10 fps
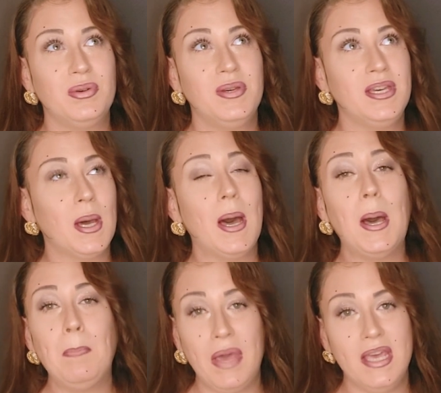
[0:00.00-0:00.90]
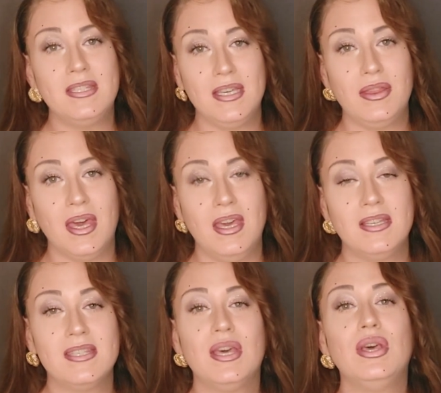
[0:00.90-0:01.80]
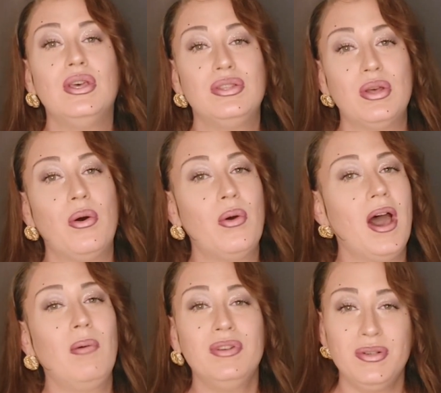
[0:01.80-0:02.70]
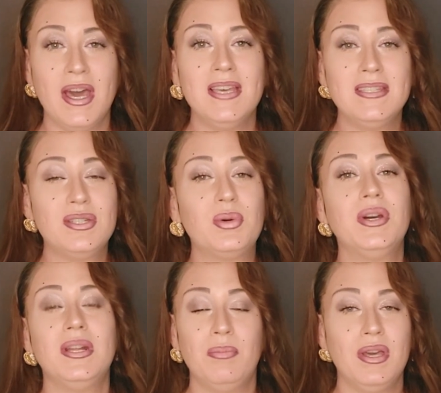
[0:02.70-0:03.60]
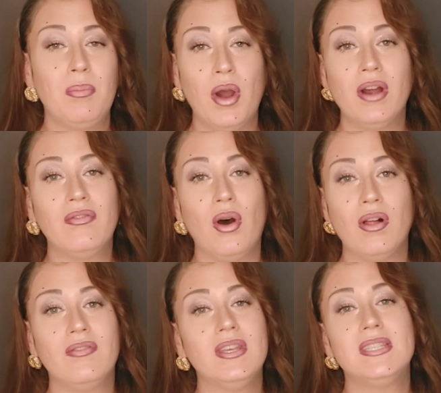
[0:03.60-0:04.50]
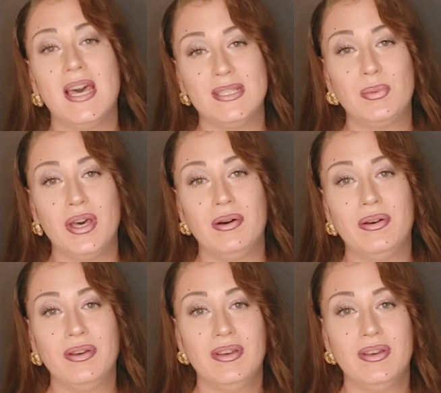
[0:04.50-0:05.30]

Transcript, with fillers: doing amazing things. So I want you guys to join and be a part of all of this as well.